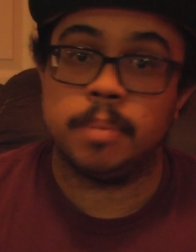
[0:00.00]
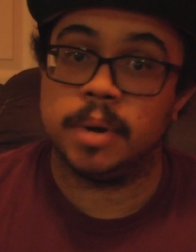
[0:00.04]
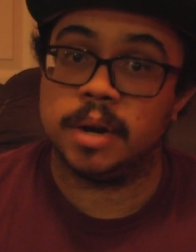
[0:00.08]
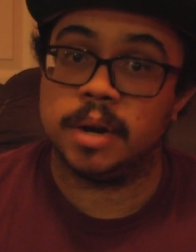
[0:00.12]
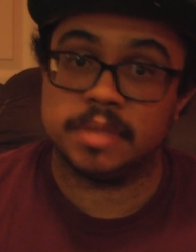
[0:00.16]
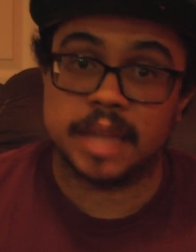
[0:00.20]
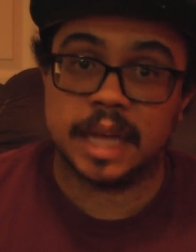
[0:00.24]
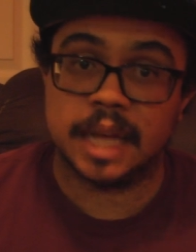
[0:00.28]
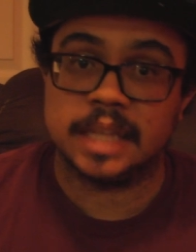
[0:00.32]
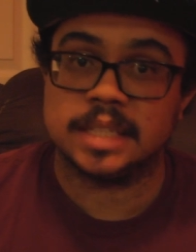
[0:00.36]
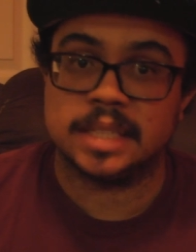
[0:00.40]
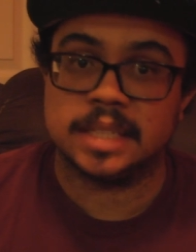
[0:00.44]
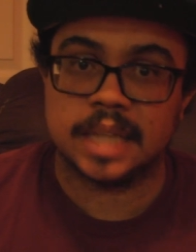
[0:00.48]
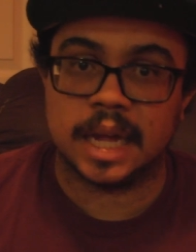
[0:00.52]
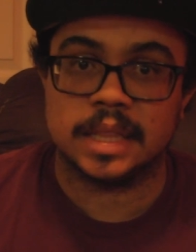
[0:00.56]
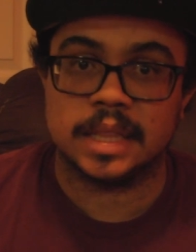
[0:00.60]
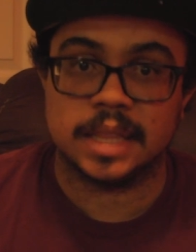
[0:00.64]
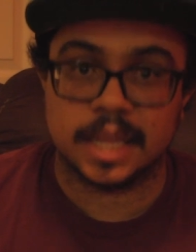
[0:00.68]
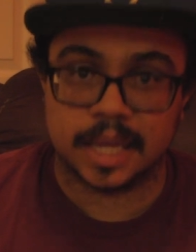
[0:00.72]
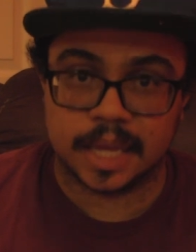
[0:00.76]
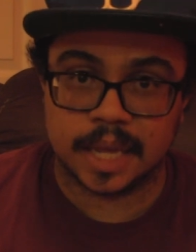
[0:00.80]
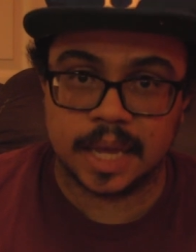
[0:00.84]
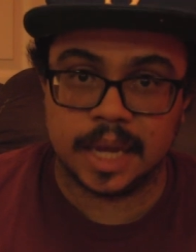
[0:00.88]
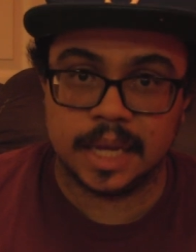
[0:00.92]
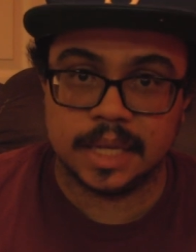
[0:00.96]
But if that's
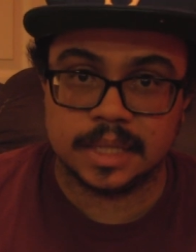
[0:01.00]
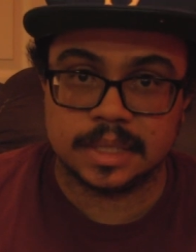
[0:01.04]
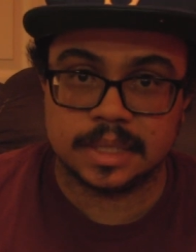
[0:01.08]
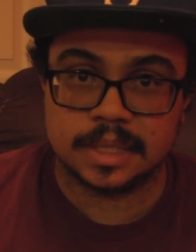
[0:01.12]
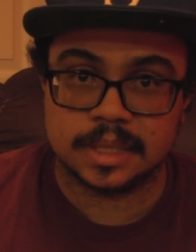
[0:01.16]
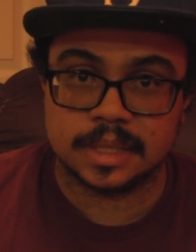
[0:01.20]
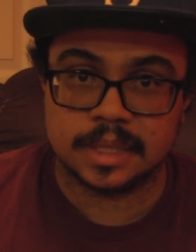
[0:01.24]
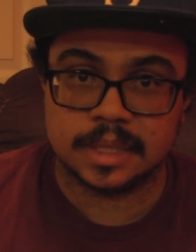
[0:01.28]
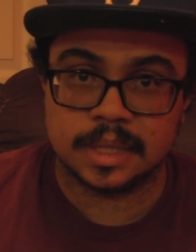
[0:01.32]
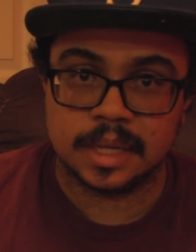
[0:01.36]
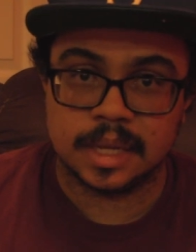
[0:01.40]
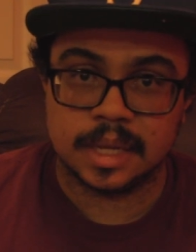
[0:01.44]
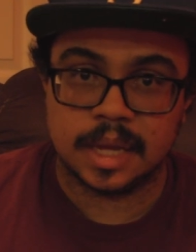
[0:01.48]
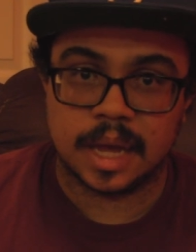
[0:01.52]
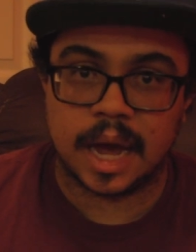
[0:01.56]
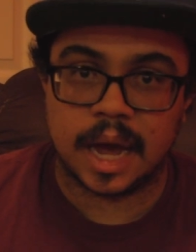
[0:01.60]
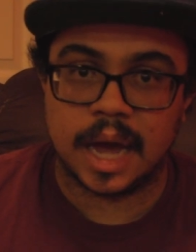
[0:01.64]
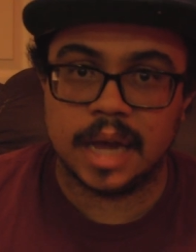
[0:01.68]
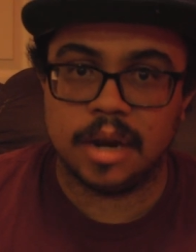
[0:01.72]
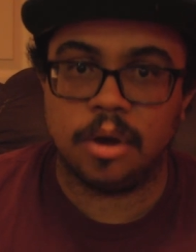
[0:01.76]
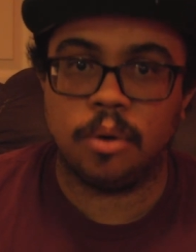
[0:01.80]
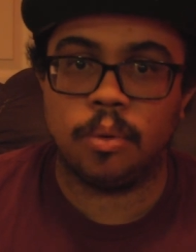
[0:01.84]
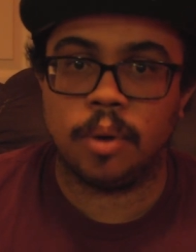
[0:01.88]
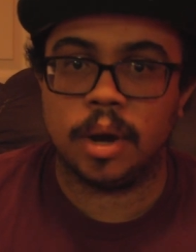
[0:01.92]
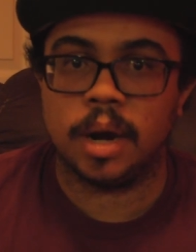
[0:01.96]
not the case,
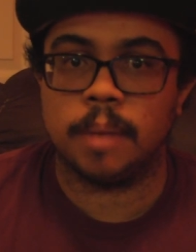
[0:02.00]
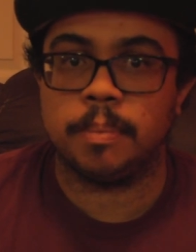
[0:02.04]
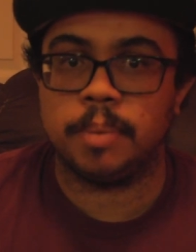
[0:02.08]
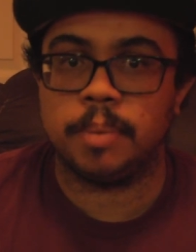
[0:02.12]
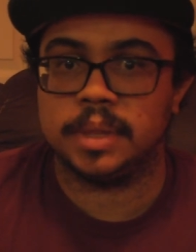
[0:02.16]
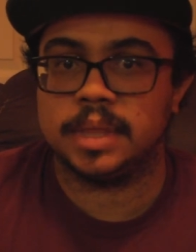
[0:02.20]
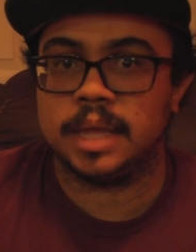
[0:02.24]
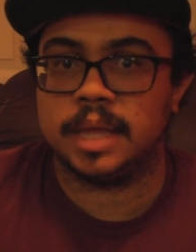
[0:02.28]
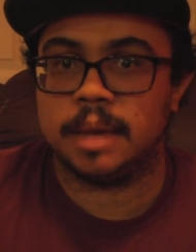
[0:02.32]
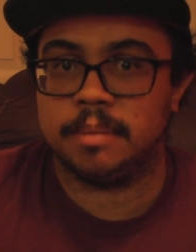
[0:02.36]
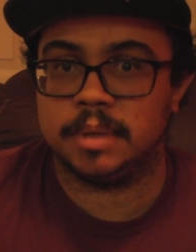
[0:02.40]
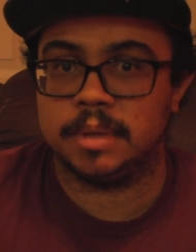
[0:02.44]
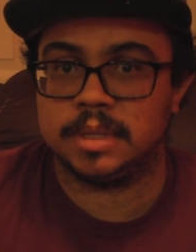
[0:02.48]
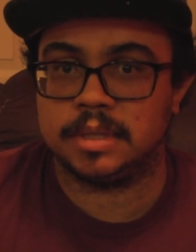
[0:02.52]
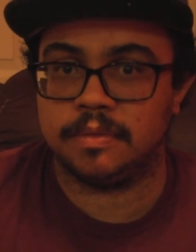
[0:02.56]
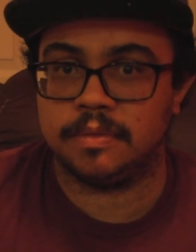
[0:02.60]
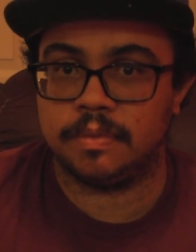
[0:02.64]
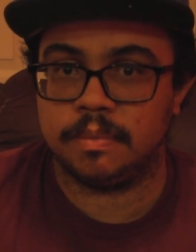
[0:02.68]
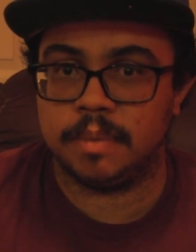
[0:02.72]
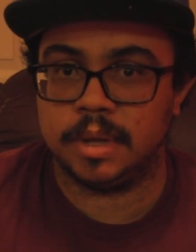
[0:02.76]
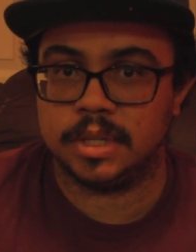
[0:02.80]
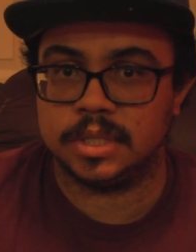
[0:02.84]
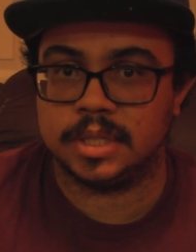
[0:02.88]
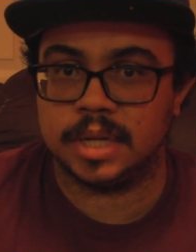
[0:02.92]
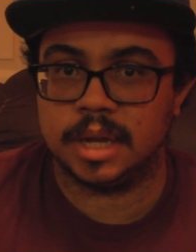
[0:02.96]
I don't want to put that
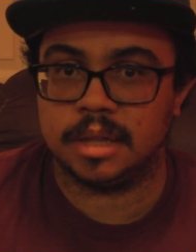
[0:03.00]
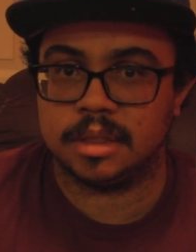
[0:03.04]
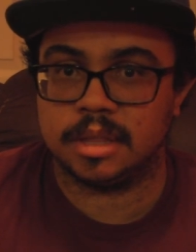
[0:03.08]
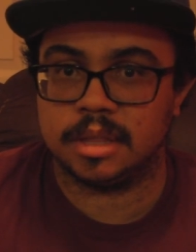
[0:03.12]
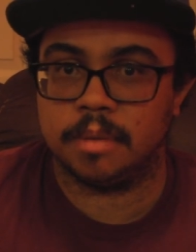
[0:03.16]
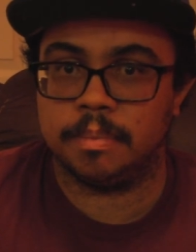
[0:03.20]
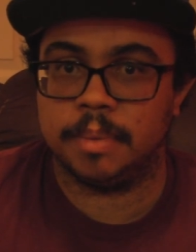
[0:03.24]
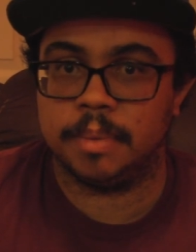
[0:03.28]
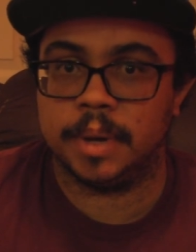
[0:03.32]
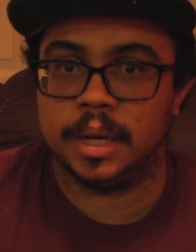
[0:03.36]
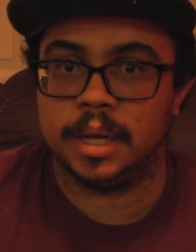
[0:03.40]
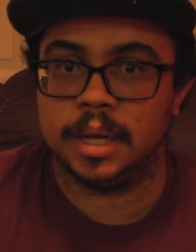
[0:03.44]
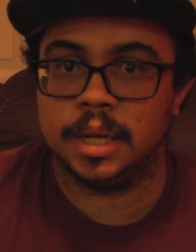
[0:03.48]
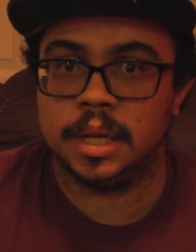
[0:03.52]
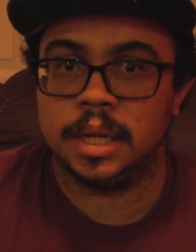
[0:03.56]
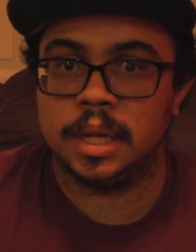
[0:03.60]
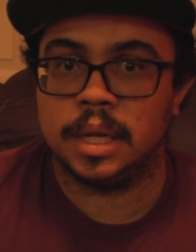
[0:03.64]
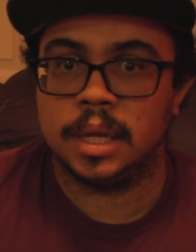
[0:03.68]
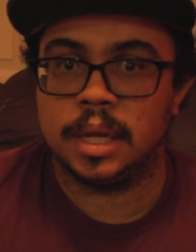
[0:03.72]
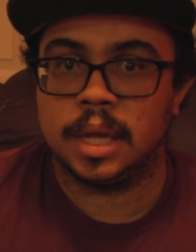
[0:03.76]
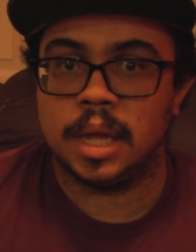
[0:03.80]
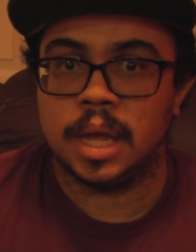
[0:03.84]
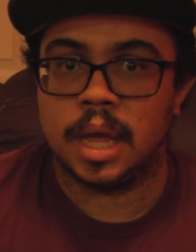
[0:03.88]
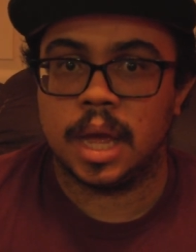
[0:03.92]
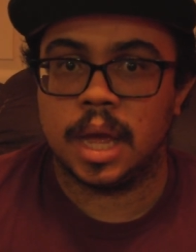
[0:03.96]
misinformation out there, but
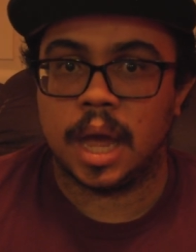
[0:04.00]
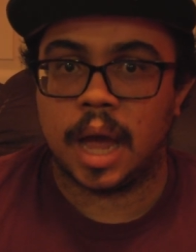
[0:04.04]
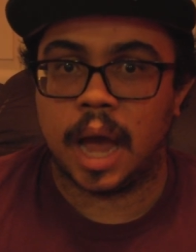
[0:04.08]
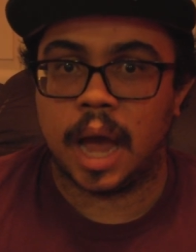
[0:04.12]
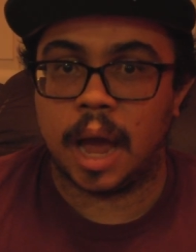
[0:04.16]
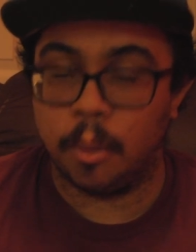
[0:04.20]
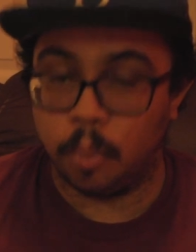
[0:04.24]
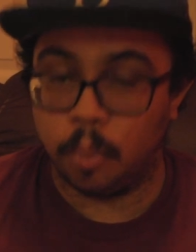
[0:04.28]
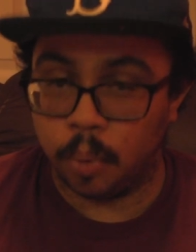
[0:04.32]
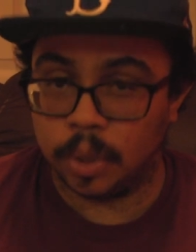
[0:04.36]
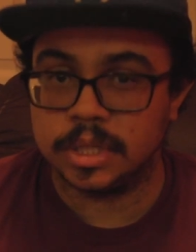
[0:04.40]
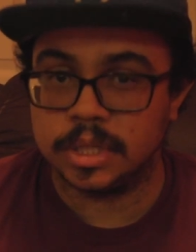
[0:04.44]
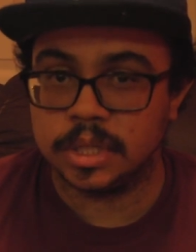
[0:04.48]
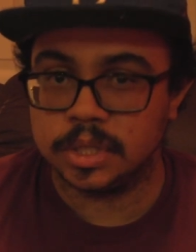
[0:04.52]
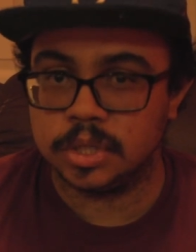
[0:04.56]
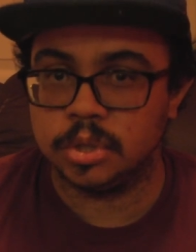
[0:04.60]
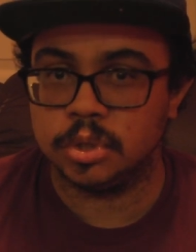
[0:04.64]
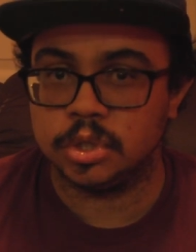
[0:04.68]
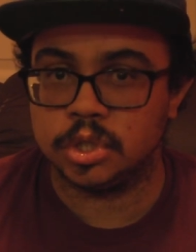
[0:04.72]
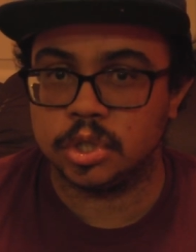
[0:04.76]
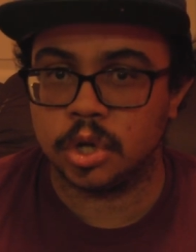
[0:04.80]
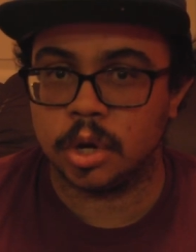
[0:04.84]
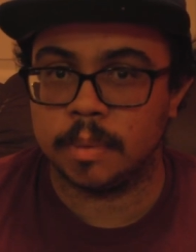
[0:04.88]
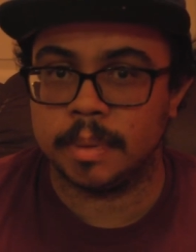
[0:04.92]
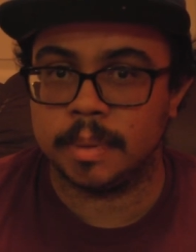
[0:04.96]
I wasn't
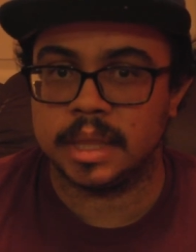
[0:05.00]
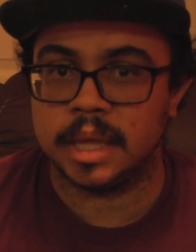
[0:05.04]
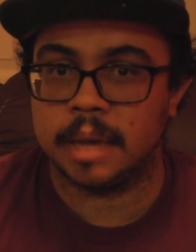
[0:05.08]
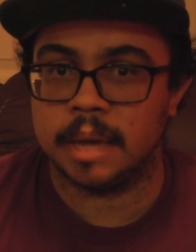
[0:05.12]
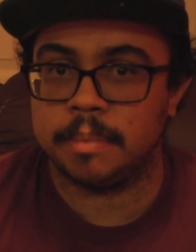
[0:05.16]
too sure about